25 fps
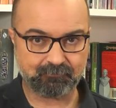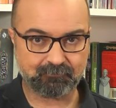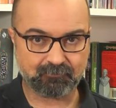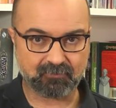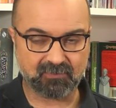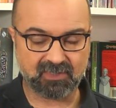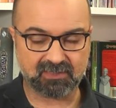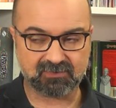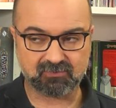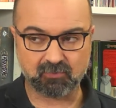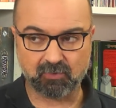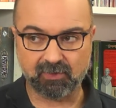
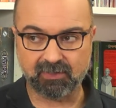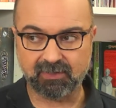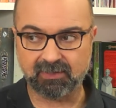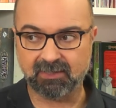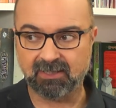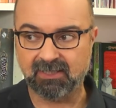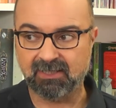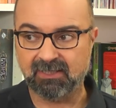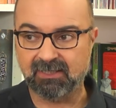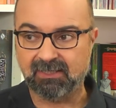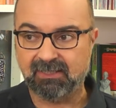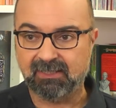That's why
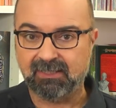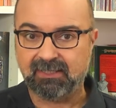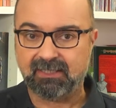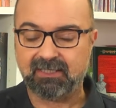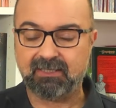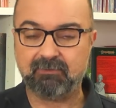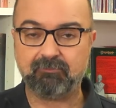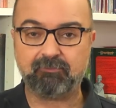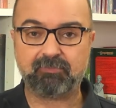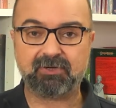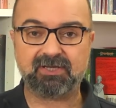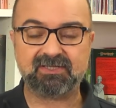
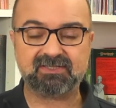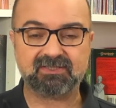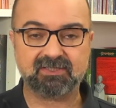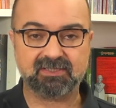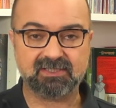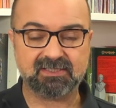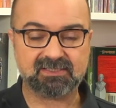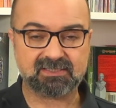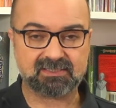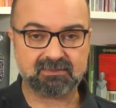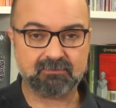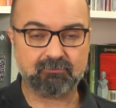
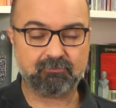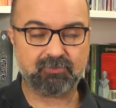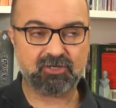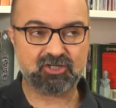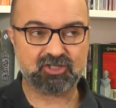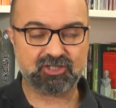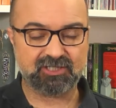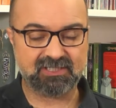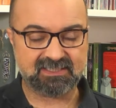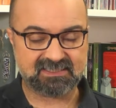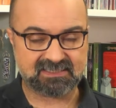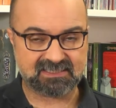impressionist,
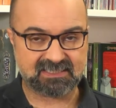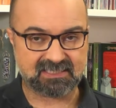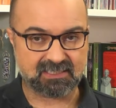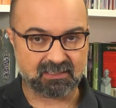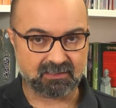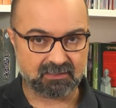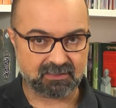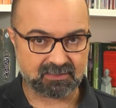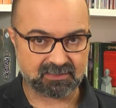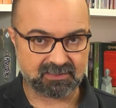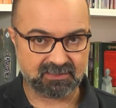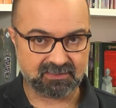impressionistic
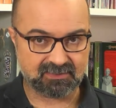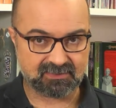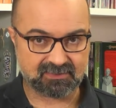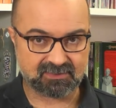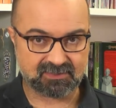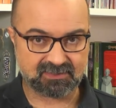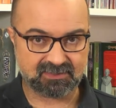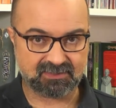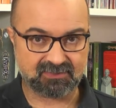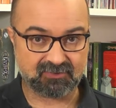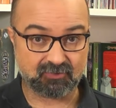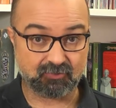art is
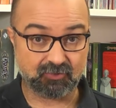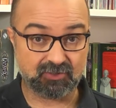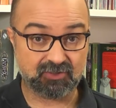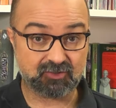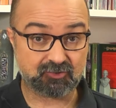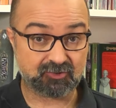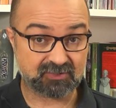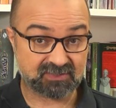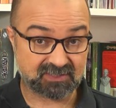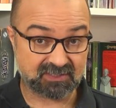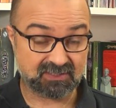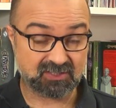so
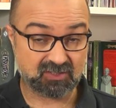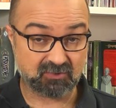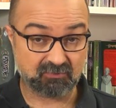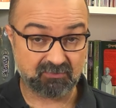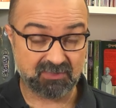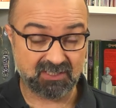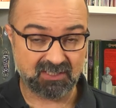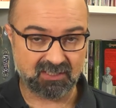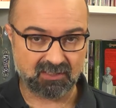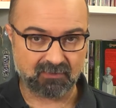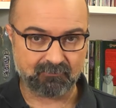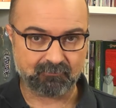interesting to
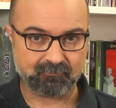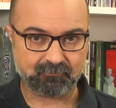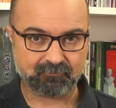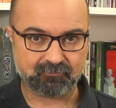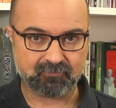me